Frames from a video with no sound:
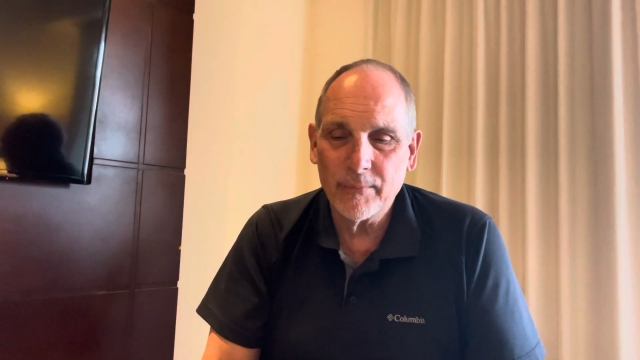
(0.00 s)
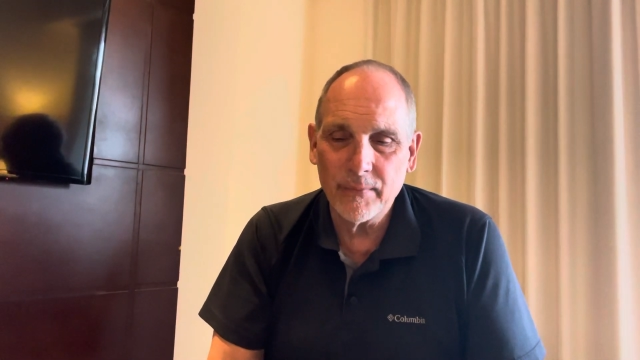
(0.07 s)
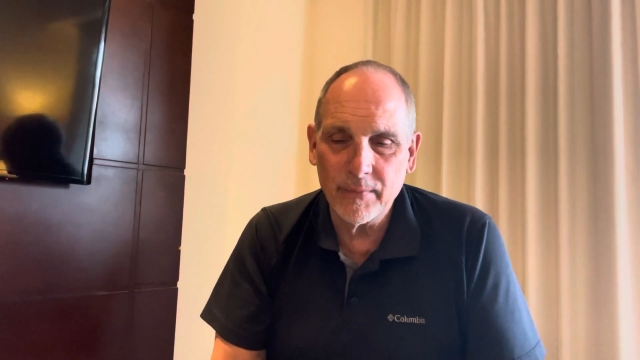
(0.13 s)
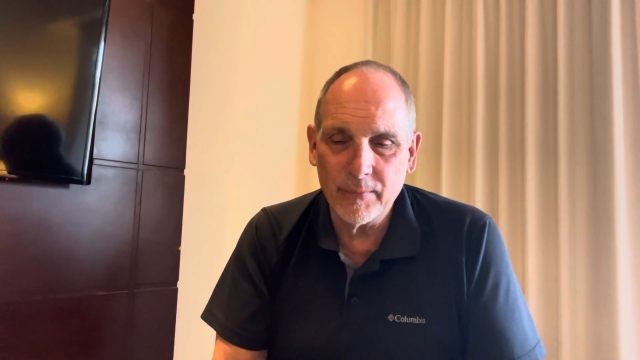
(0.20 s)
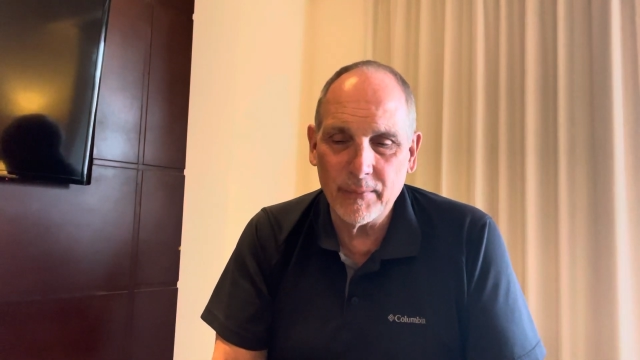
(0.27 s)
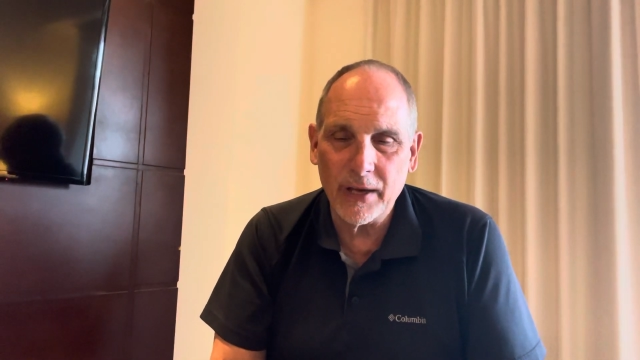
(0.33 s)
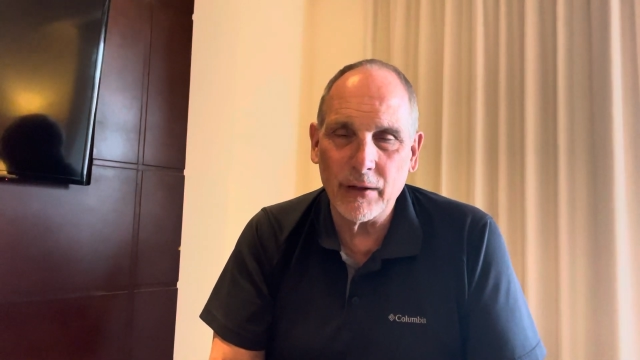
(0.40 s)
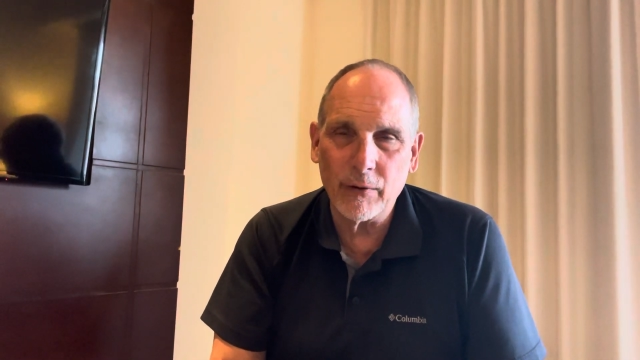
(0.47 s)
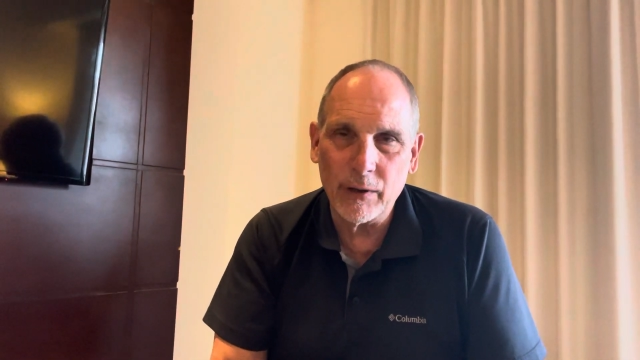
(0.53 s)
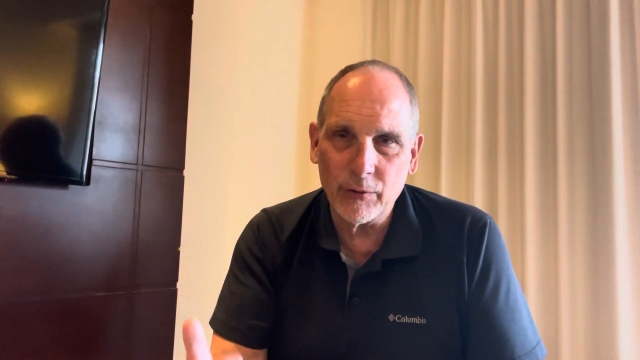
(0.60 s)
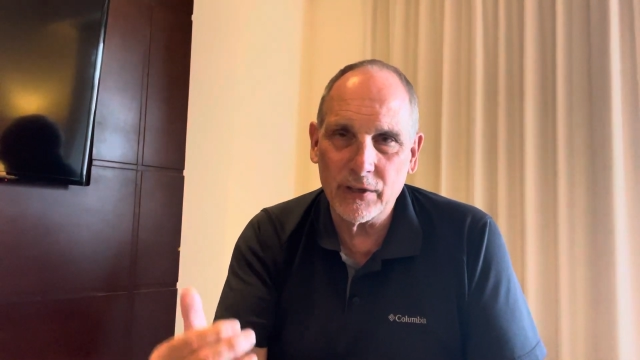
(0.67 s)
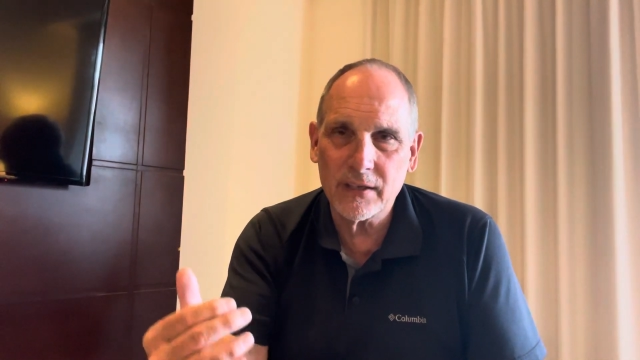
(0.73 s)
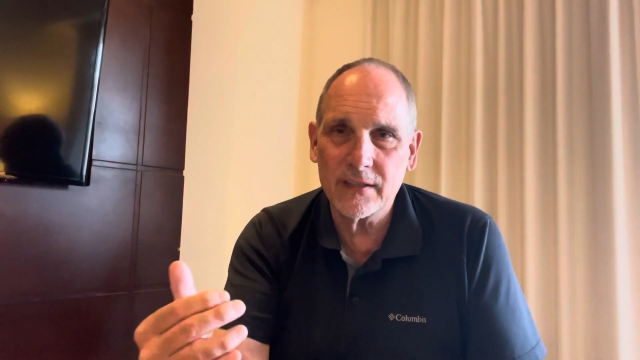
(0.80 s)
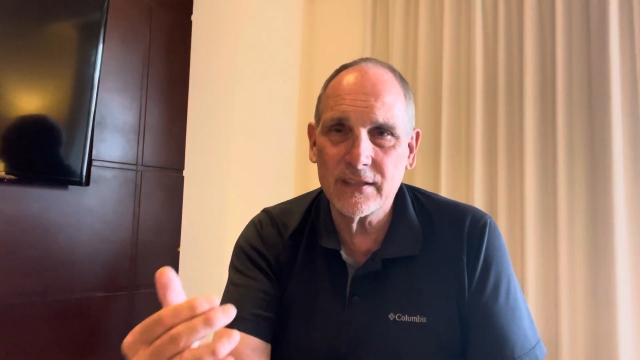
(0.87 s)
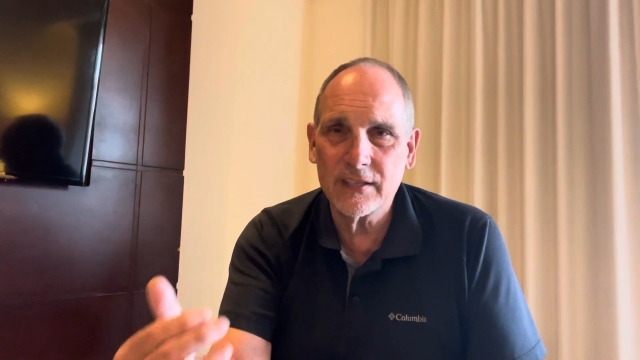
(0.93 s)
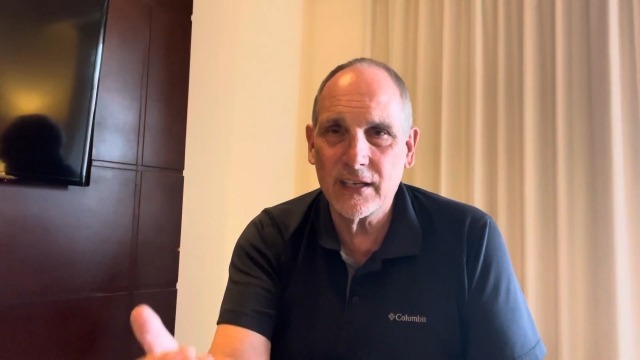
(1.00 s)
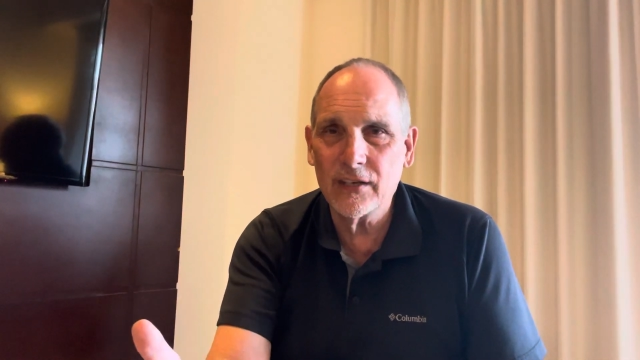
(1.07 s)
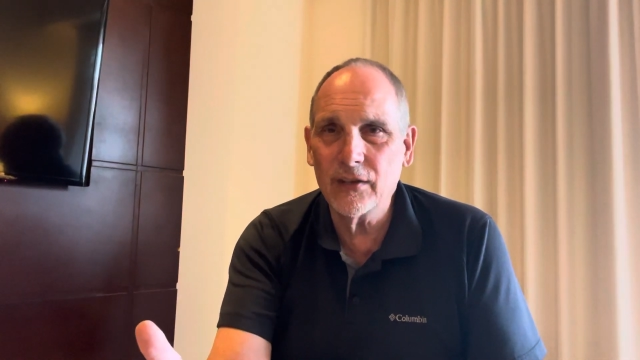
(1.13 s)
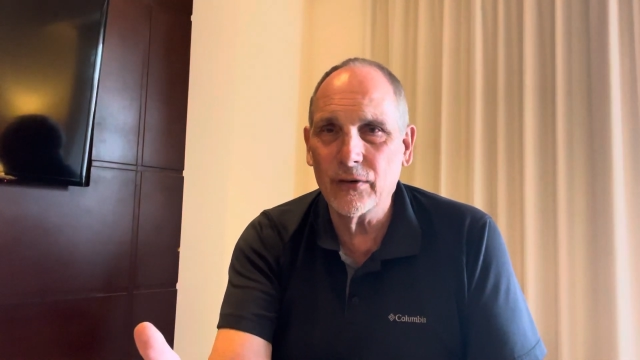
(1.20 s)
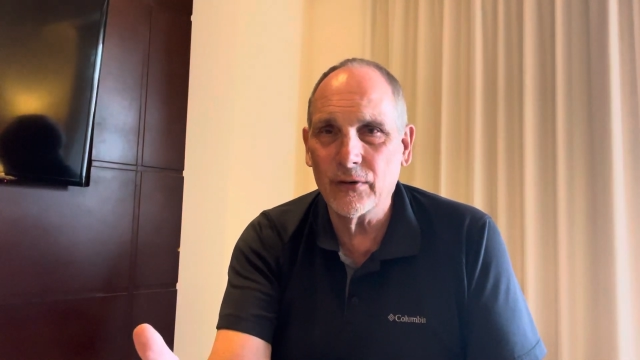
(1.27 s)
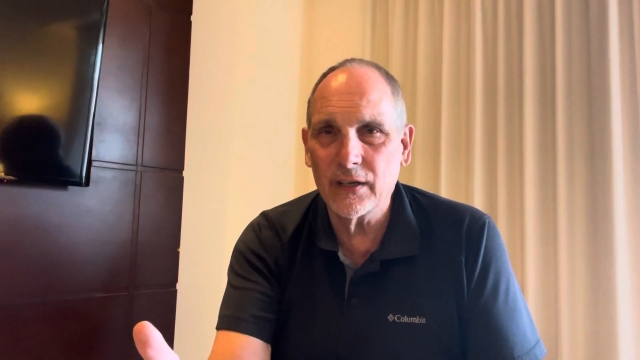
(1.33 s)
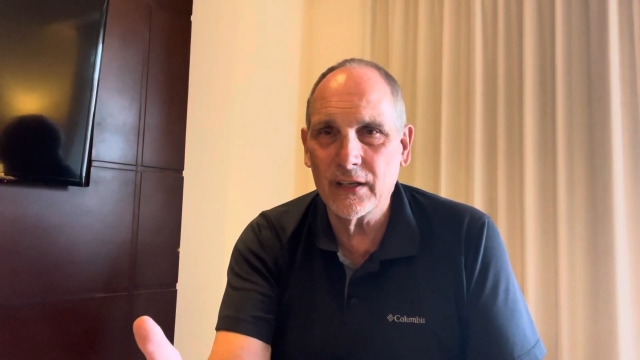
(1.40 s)
By the way, we'll
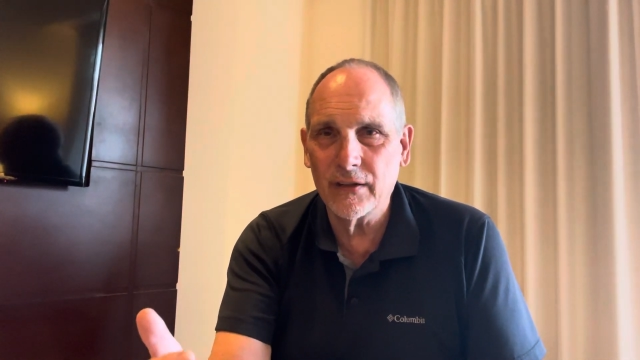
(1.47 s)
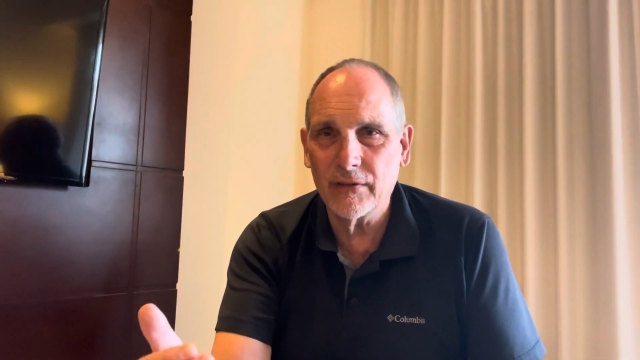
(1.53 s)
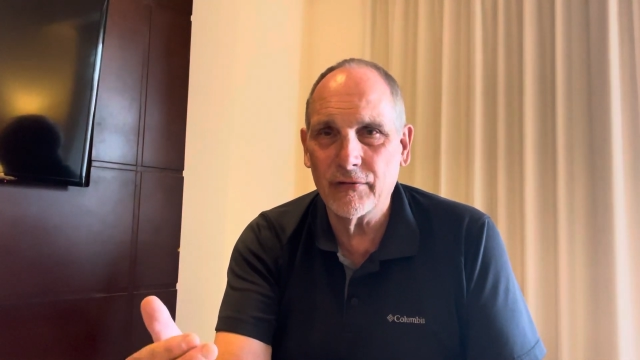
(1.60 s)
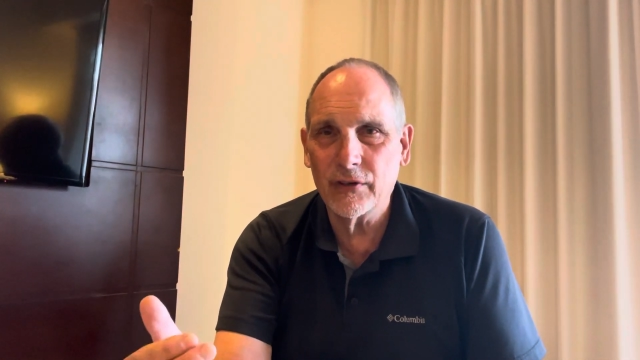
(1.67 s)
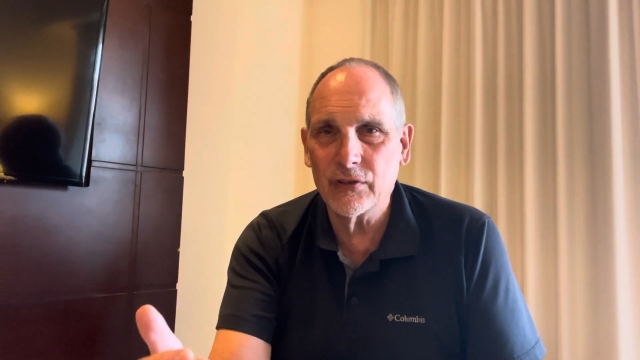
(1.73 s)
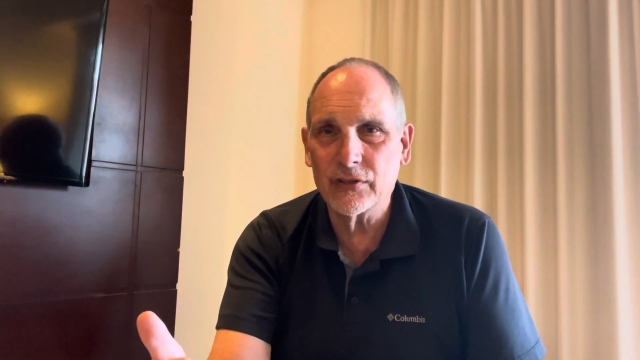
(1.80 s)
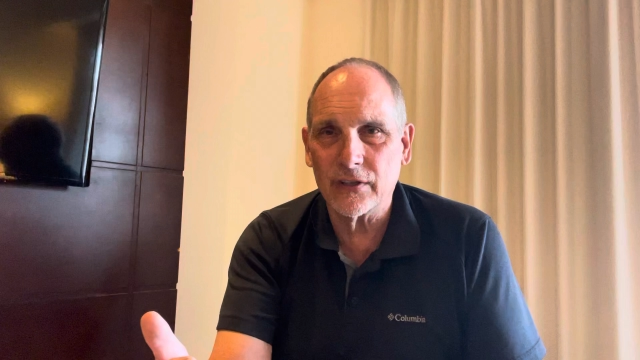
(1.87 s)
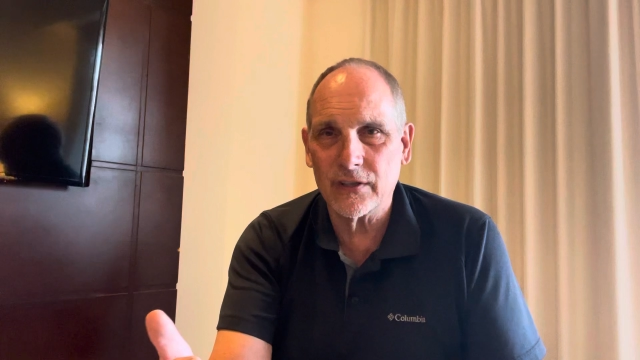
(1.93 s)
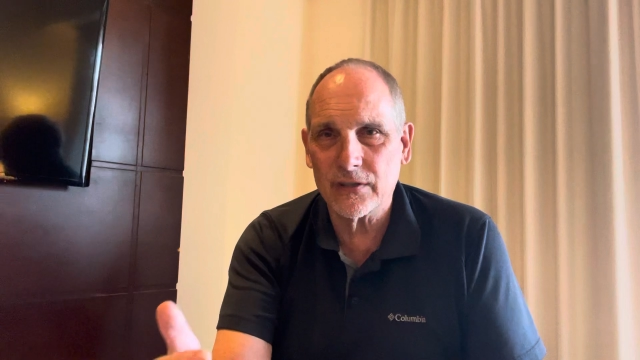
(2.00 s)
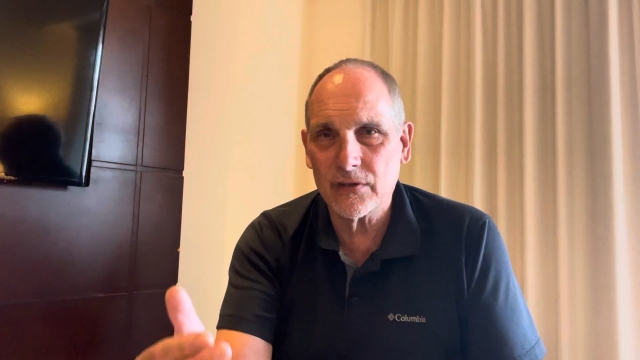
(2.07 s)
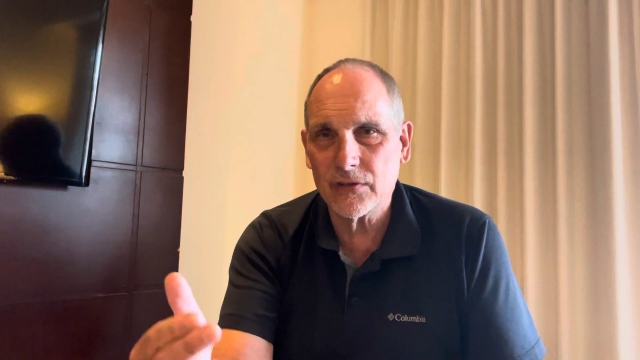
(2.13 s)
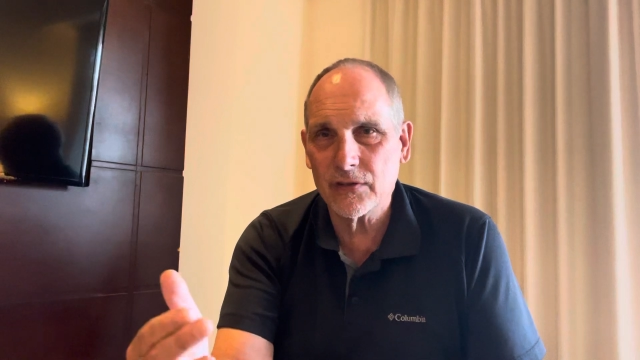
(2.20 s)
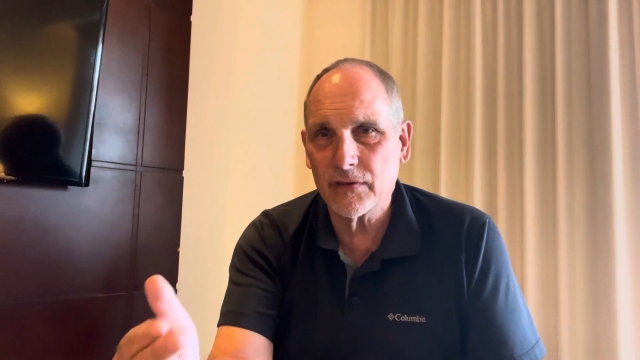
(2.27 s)
continue in the future because there's